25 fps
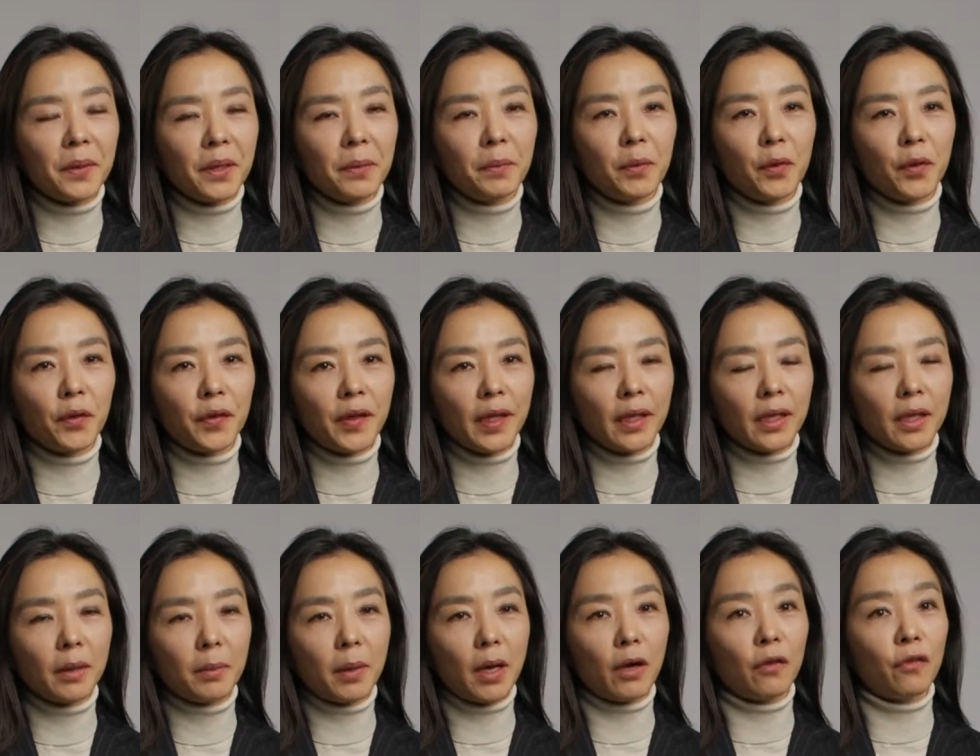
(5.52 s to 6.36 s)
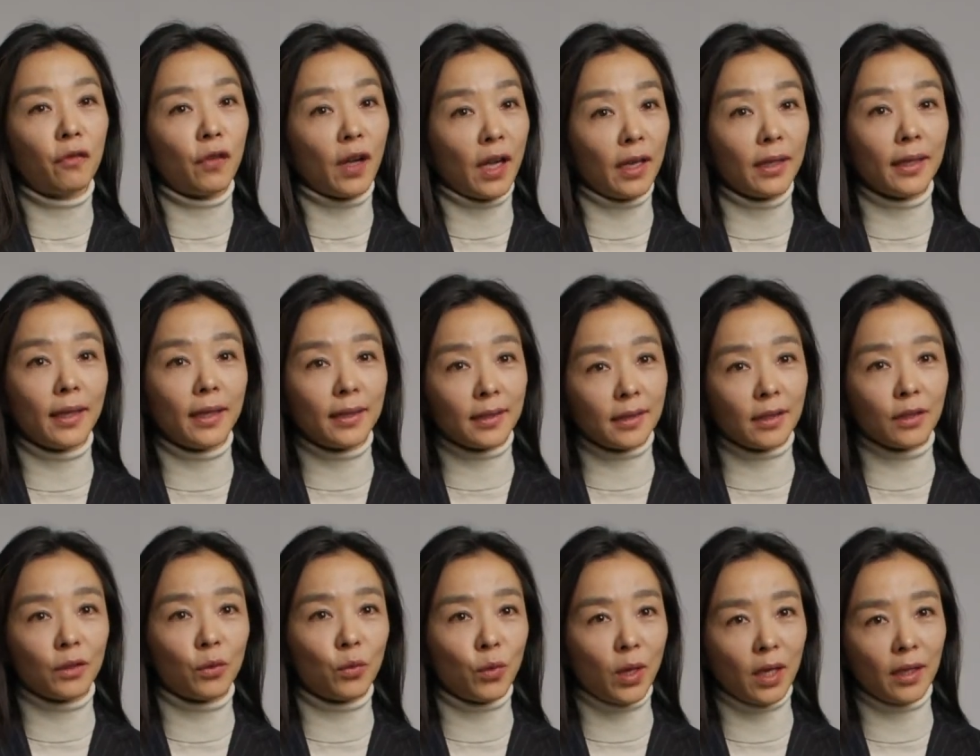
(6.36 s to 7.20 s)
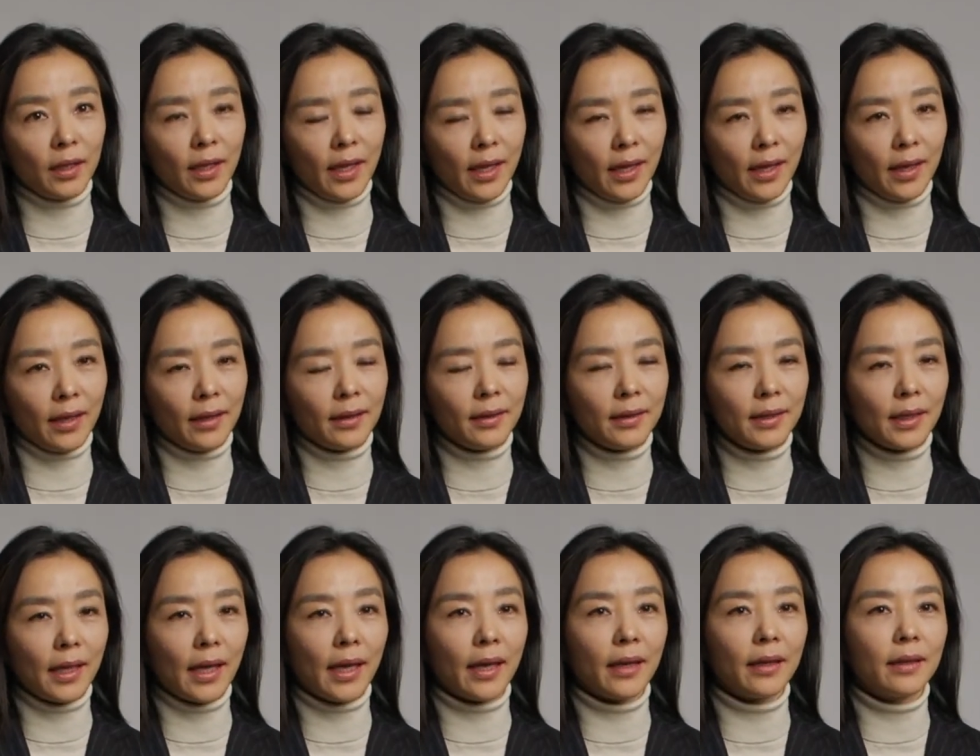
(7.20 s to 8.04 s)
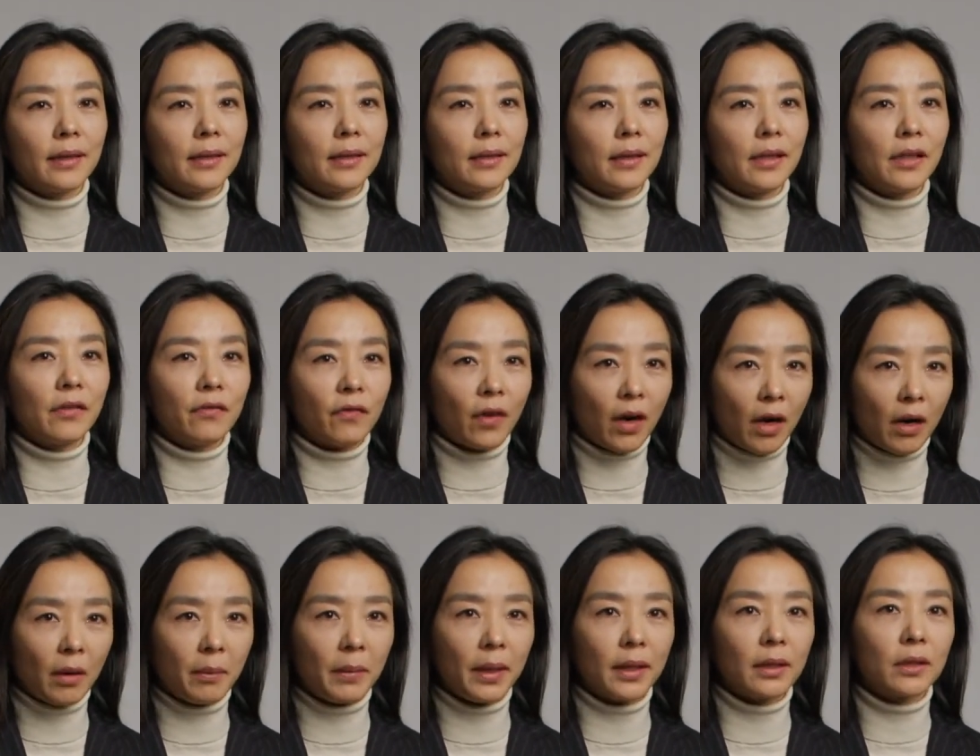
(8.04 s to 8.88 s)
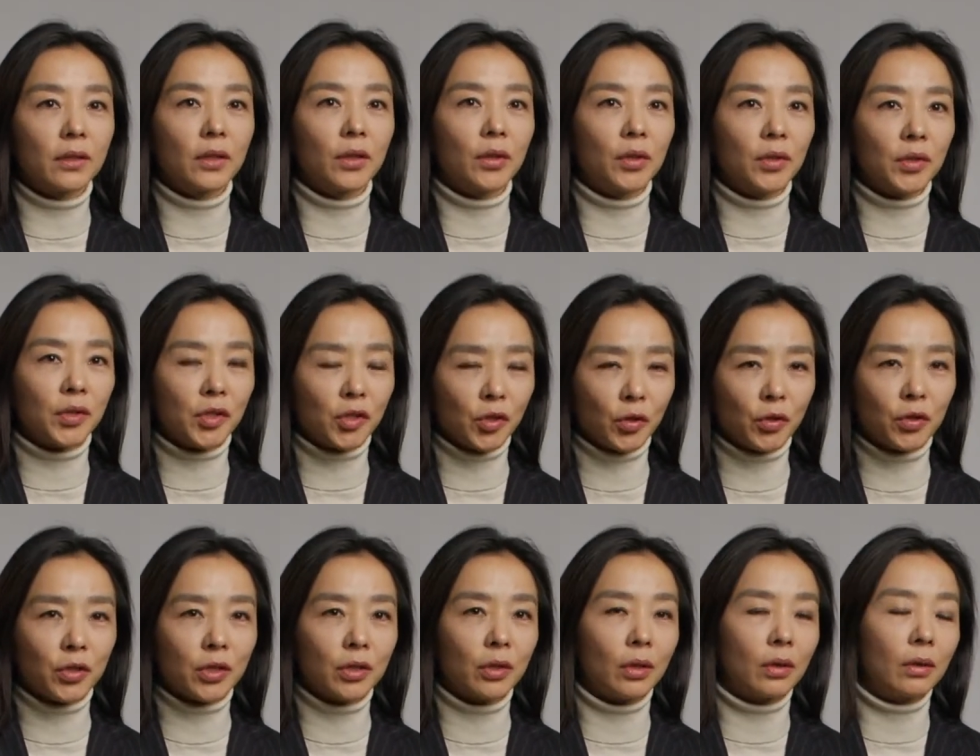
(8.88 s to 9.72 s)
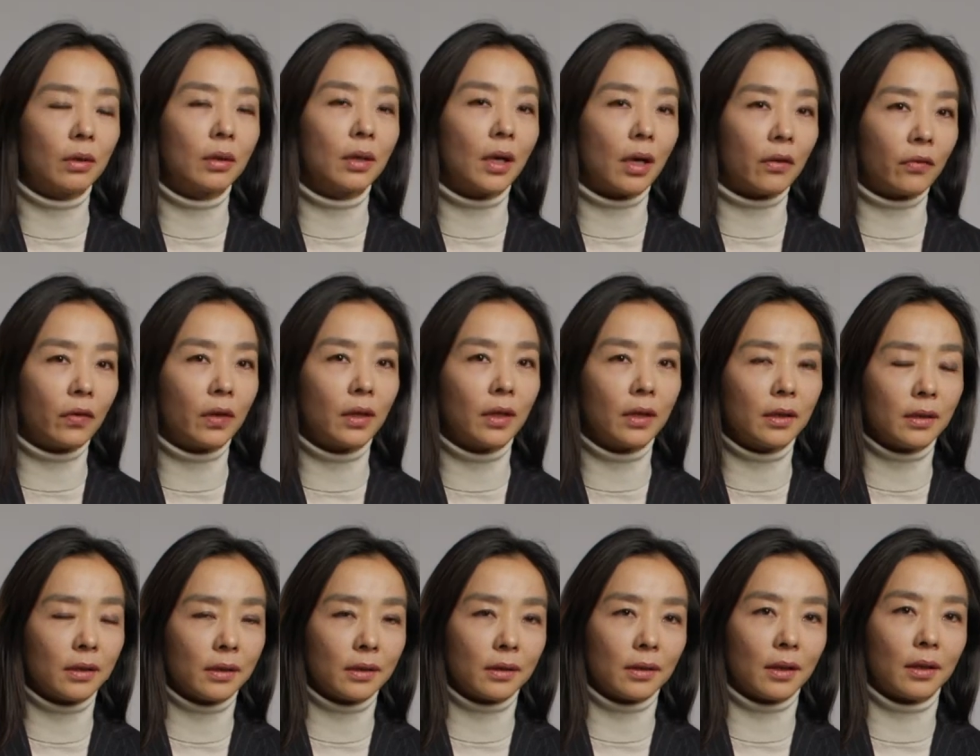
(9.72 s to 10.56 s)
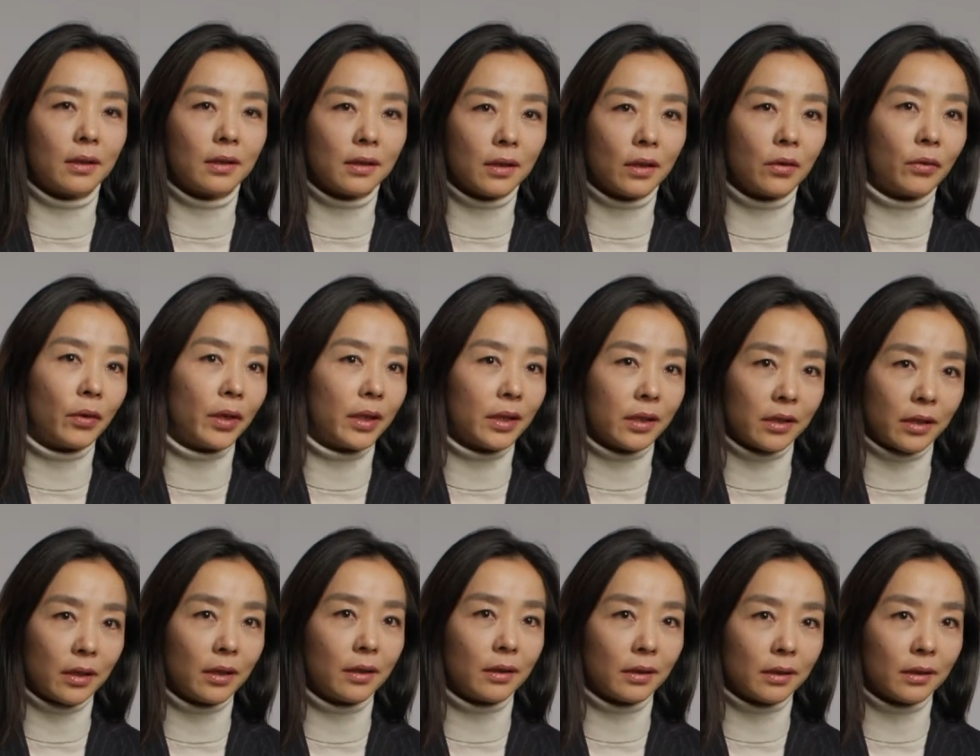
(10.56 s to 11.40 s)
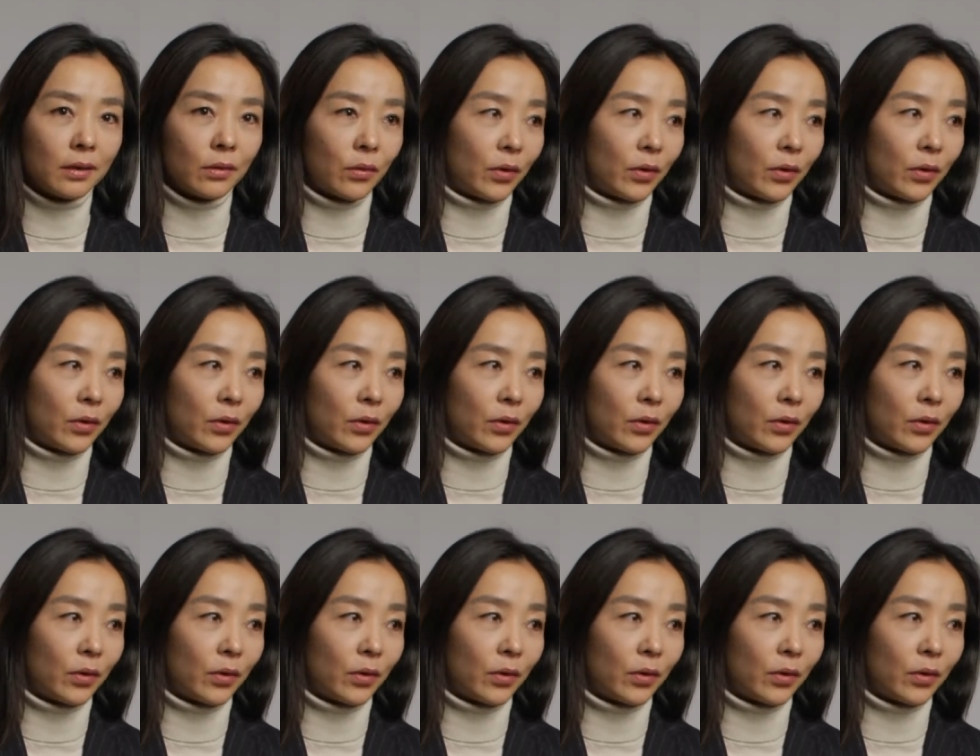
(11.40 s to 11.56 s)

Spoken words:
people think about finance on the one hand and environmental, social, governance considerations,